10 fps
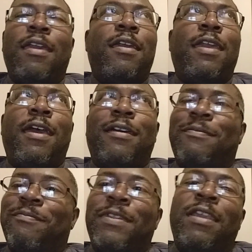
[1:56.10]
Yeah.
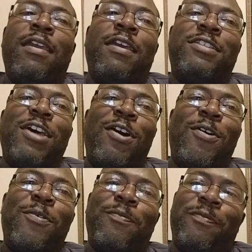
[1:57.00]

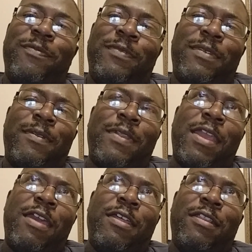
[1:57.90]
So
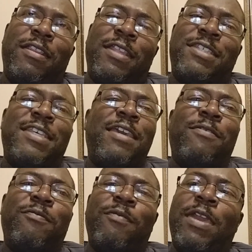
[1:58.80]
let's see.
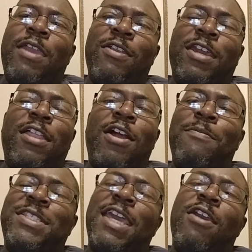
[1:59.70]
Here in the
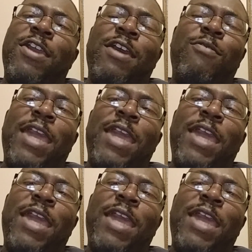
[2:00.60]
Columbus area, we